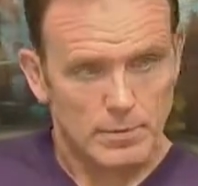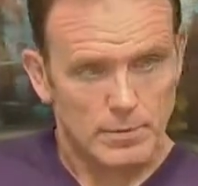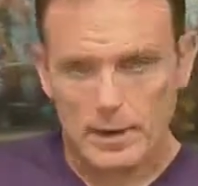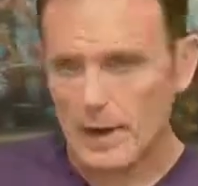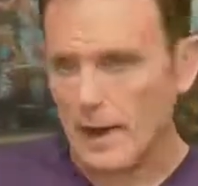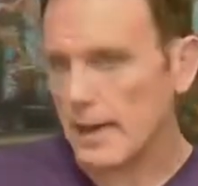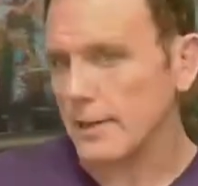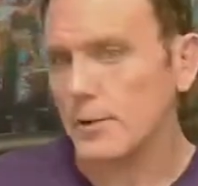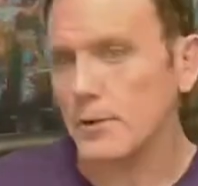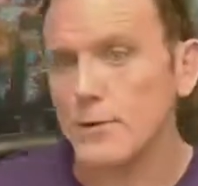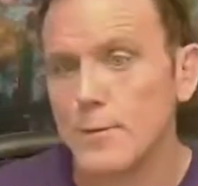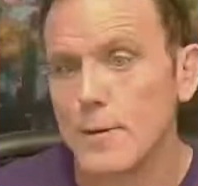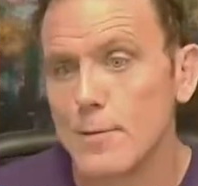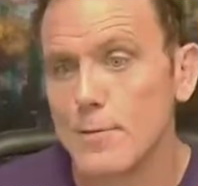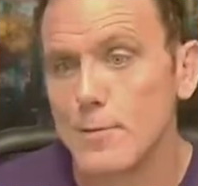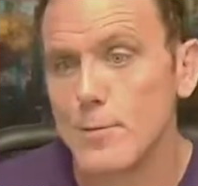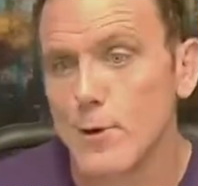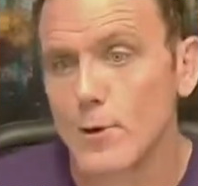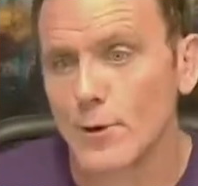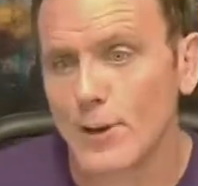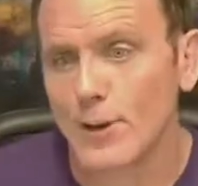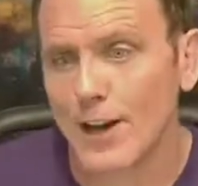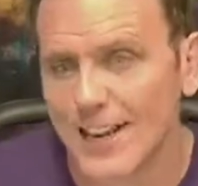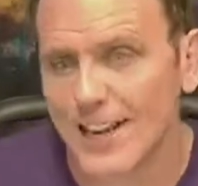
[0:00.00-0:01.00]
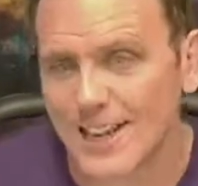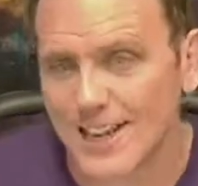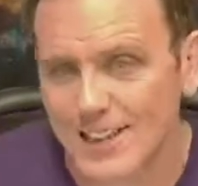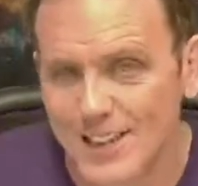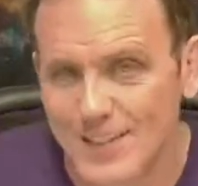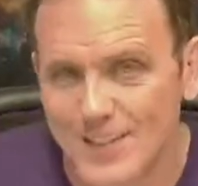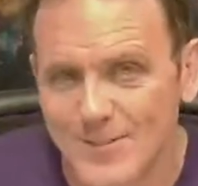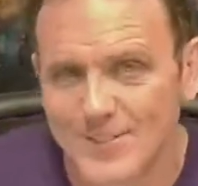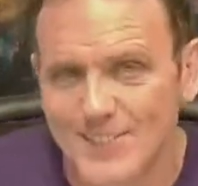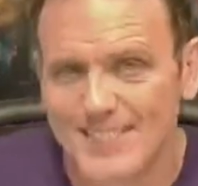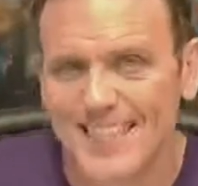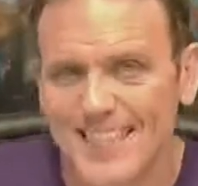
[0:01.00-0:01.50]
I don't remember what the
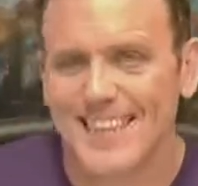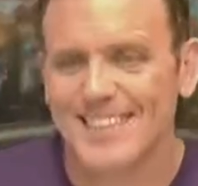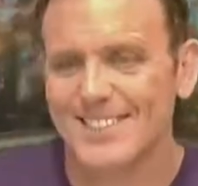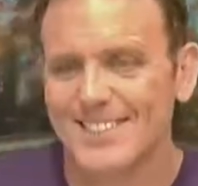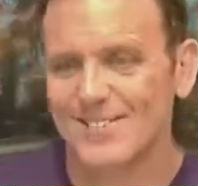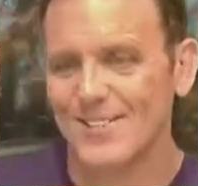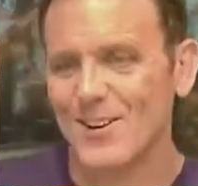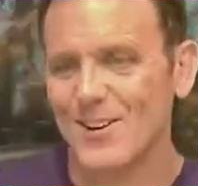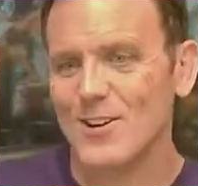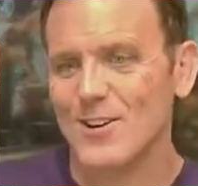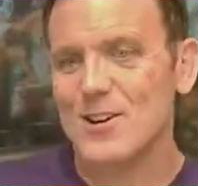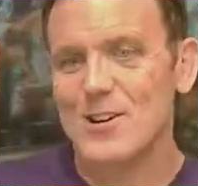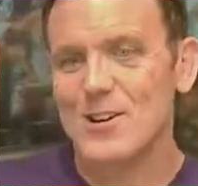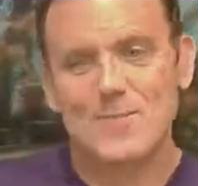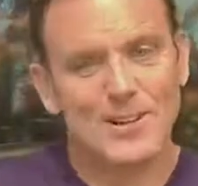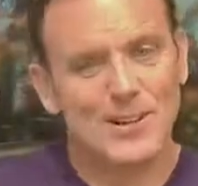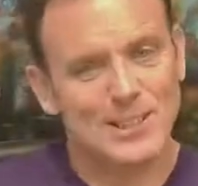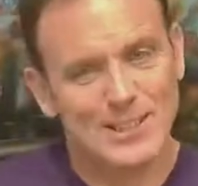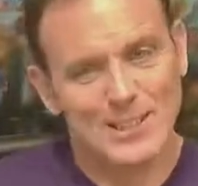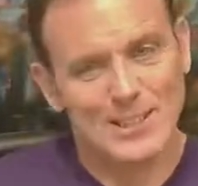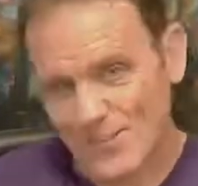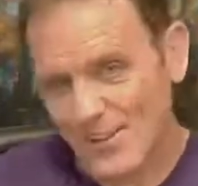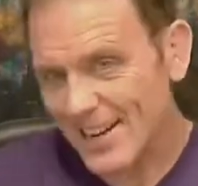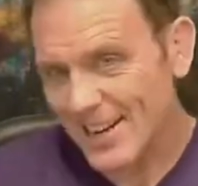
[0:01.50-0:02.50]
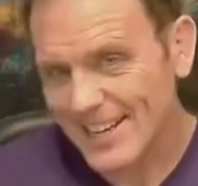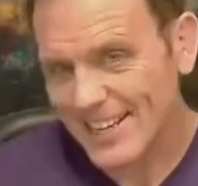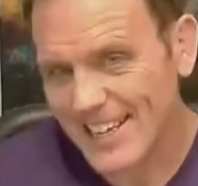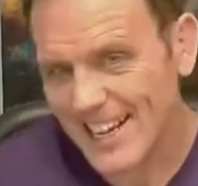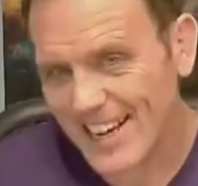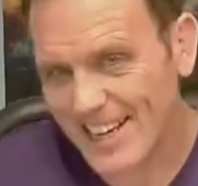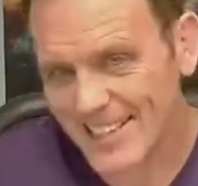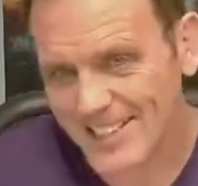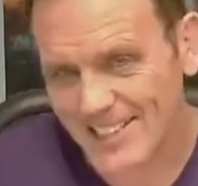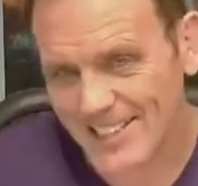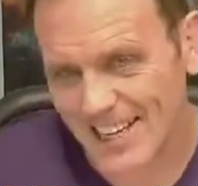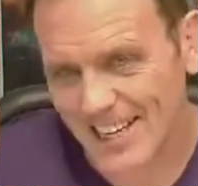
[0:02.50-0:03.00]
acronym stands. It was a very
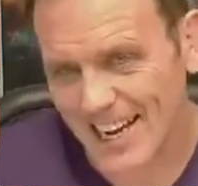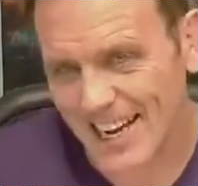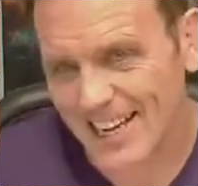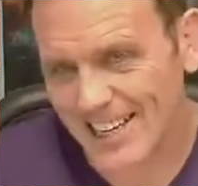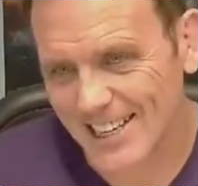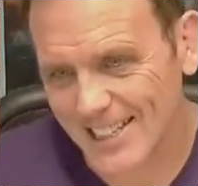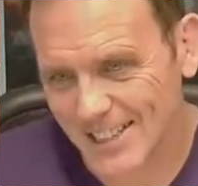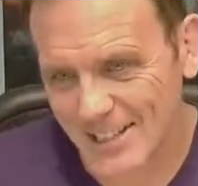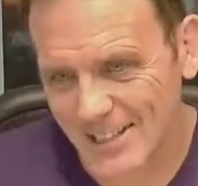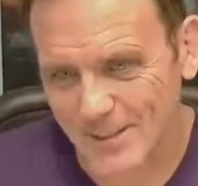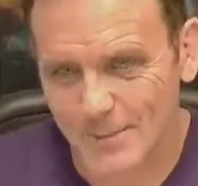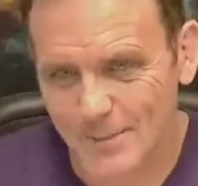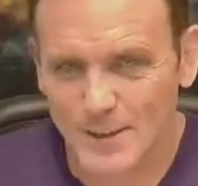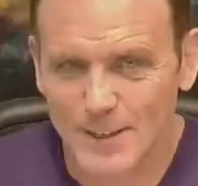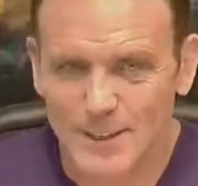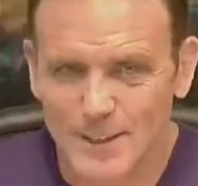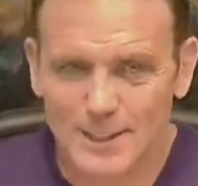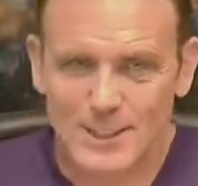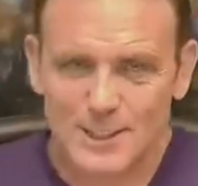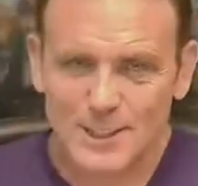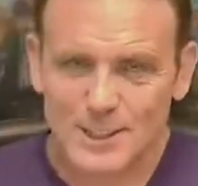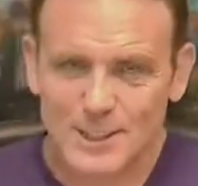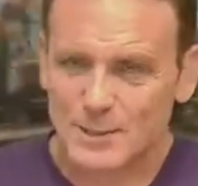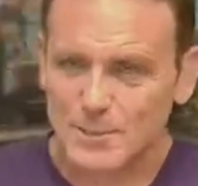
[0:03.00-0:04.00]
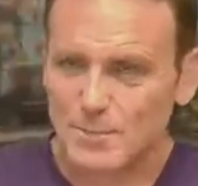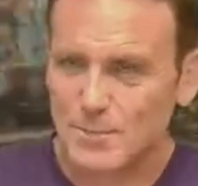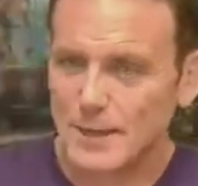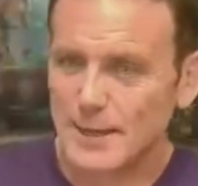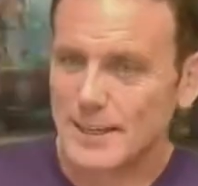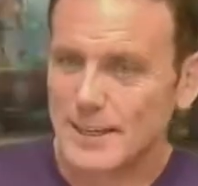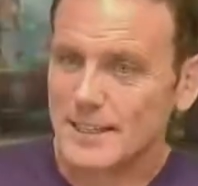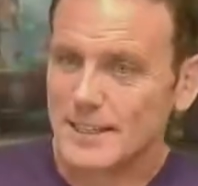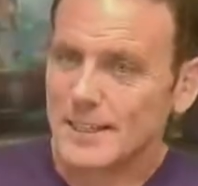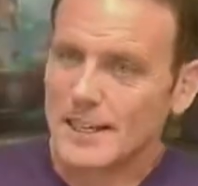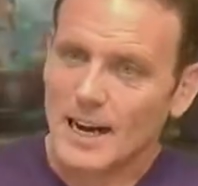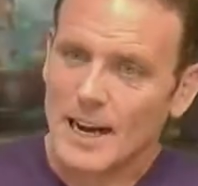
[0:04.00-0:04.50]
catchy acronym.
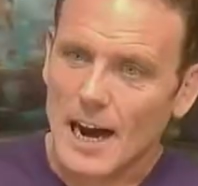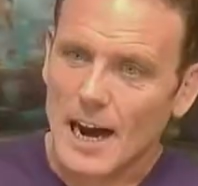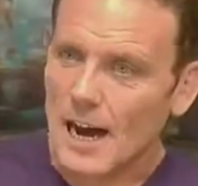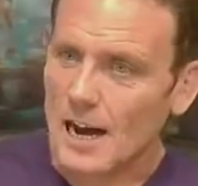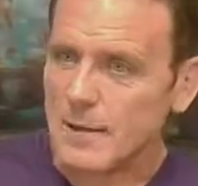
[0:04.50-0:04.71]
SPIT.